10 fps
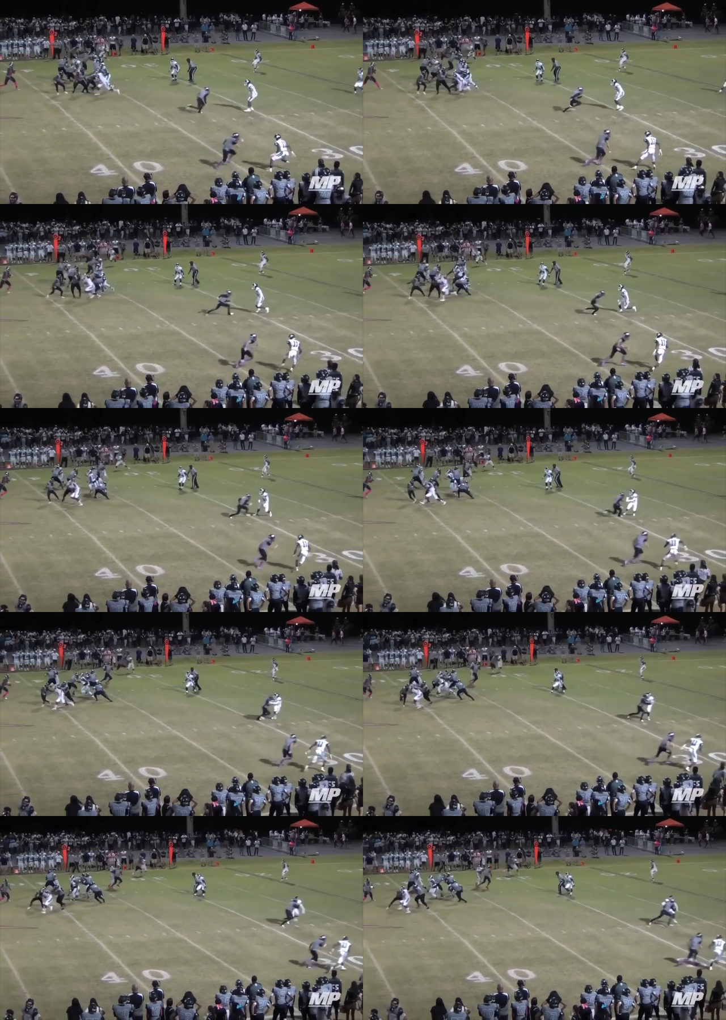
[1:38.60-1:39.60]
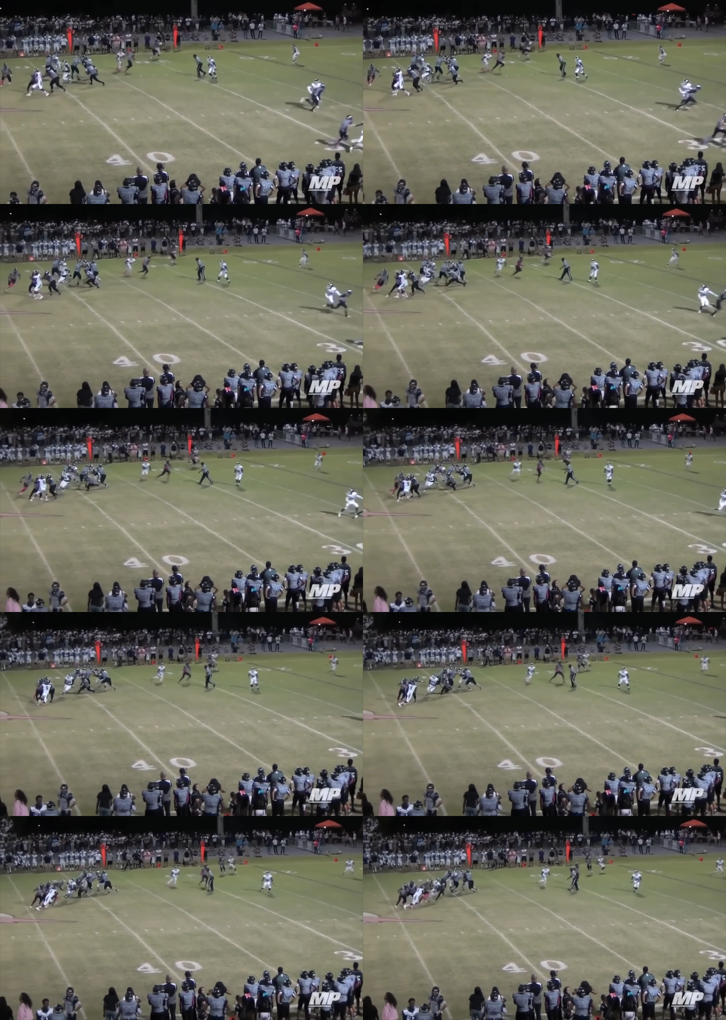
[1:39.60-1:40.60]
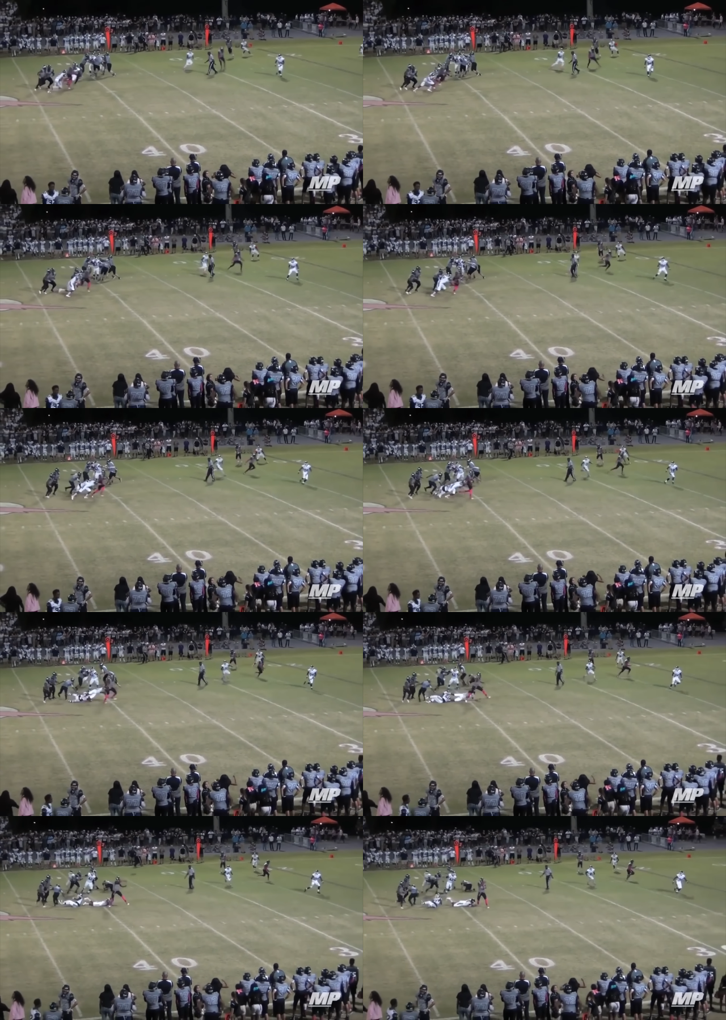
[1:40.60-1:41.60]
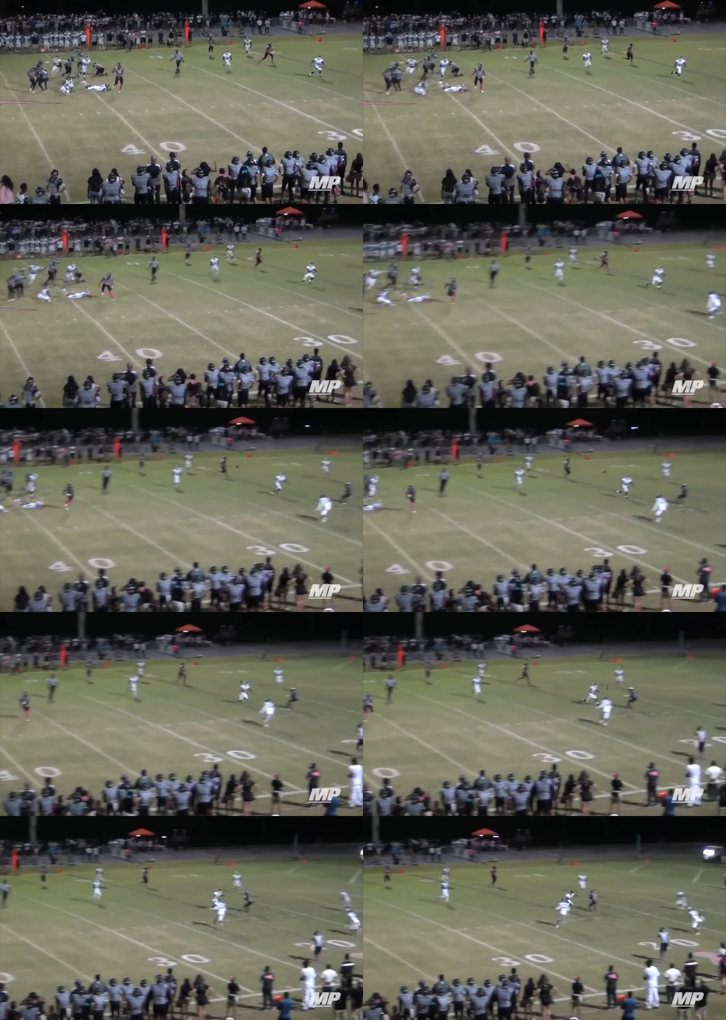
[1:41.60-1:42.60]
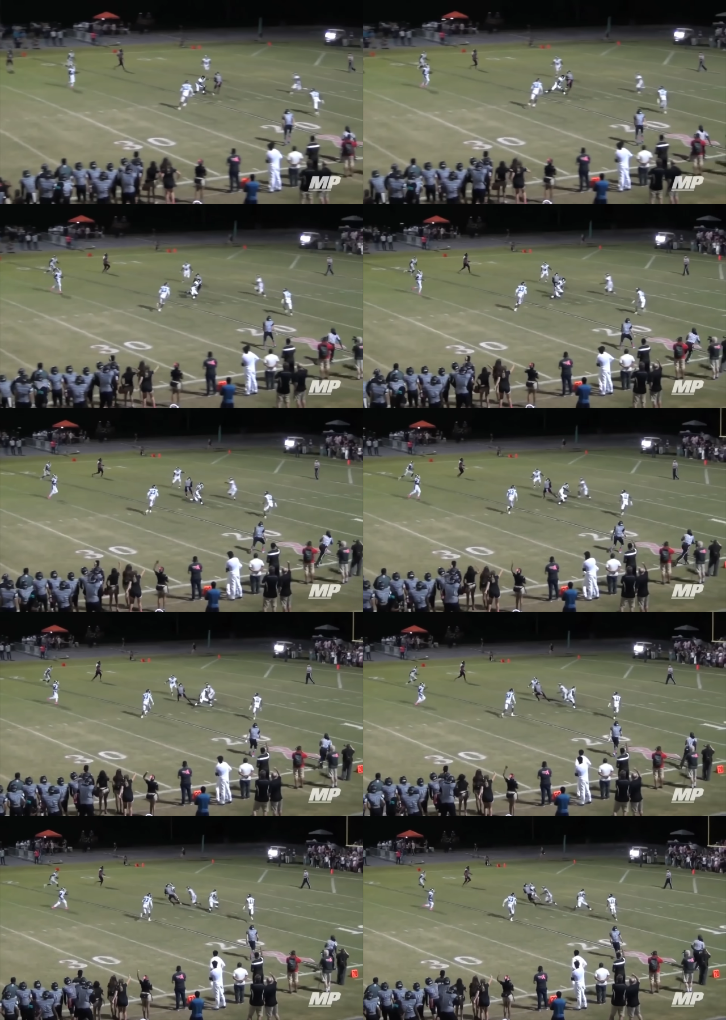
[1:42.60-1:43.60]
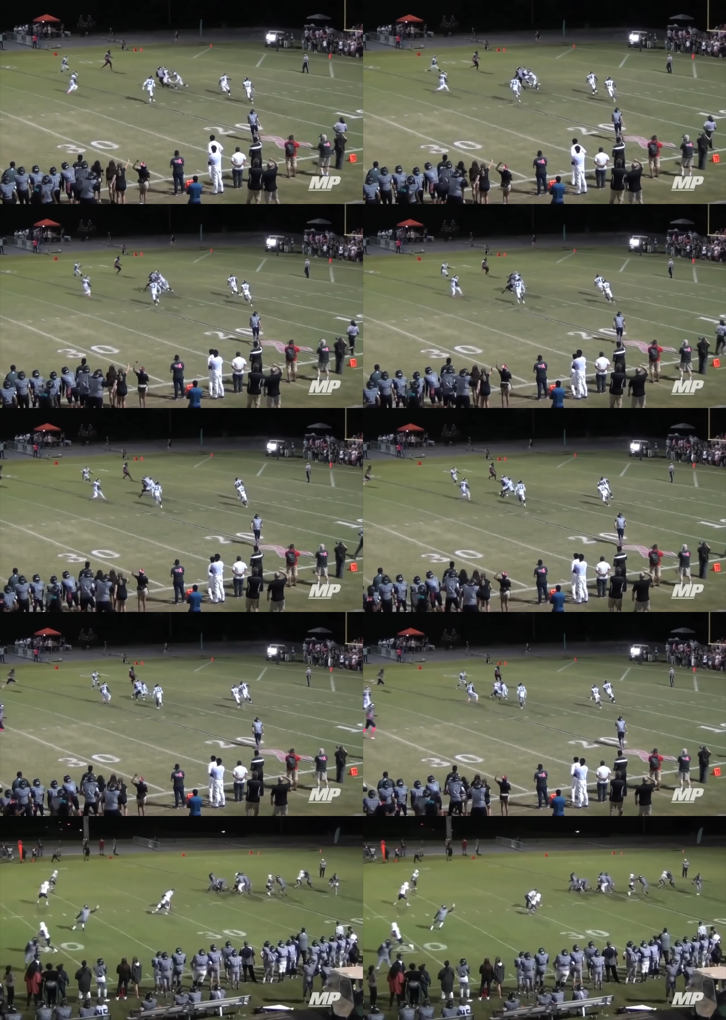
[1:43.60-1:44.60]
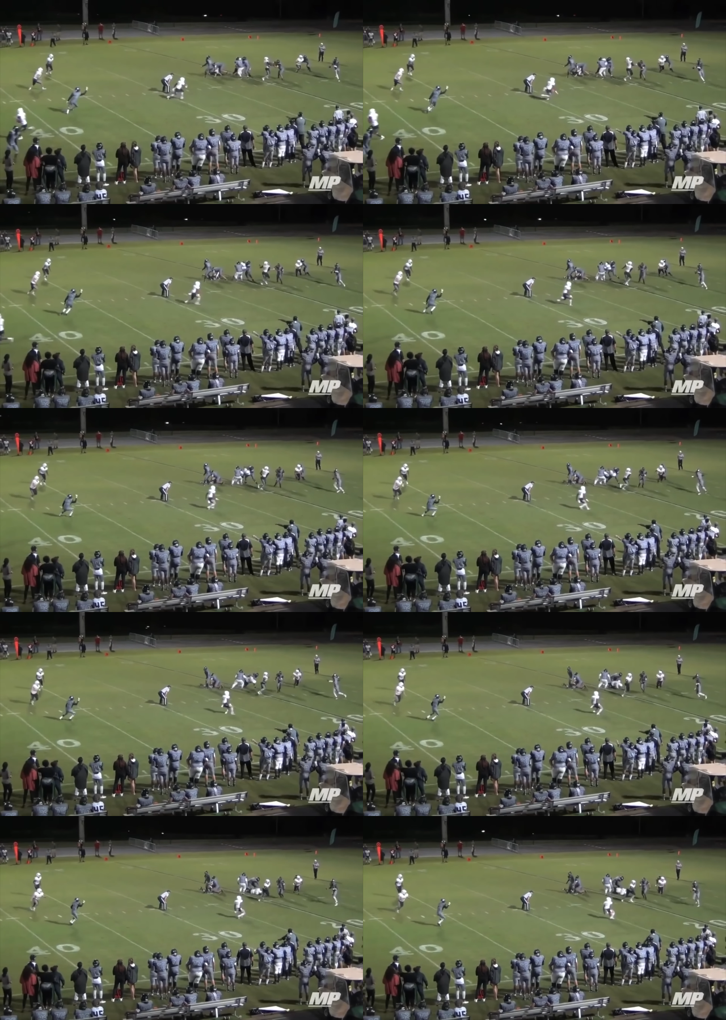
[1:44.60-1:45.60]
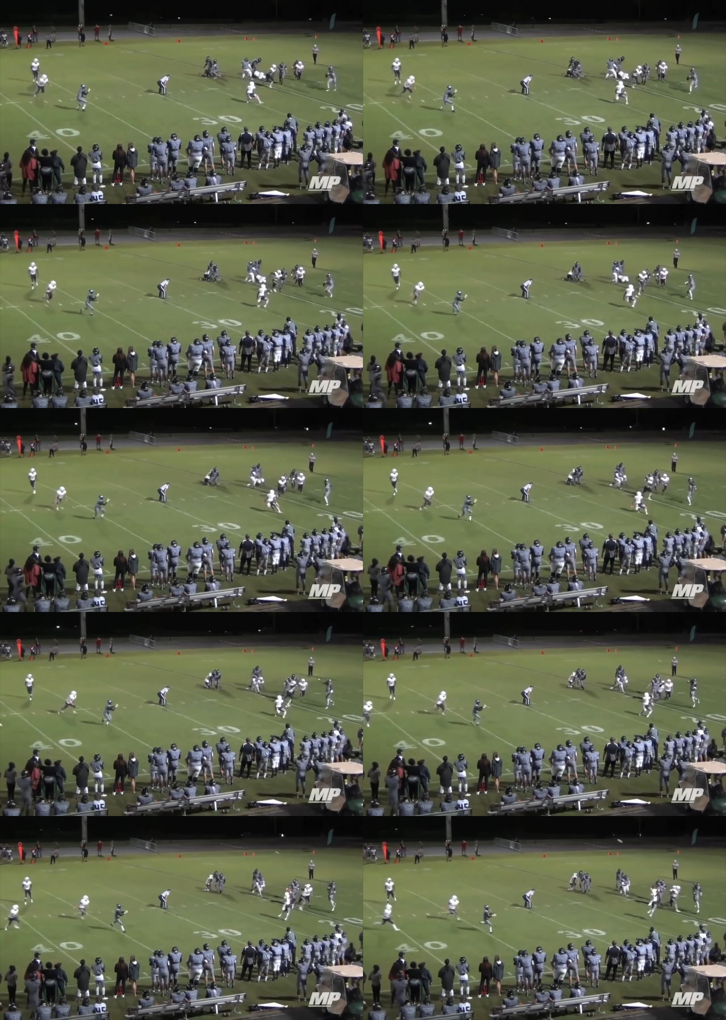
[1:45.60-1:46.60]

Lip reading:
(no speaker visible)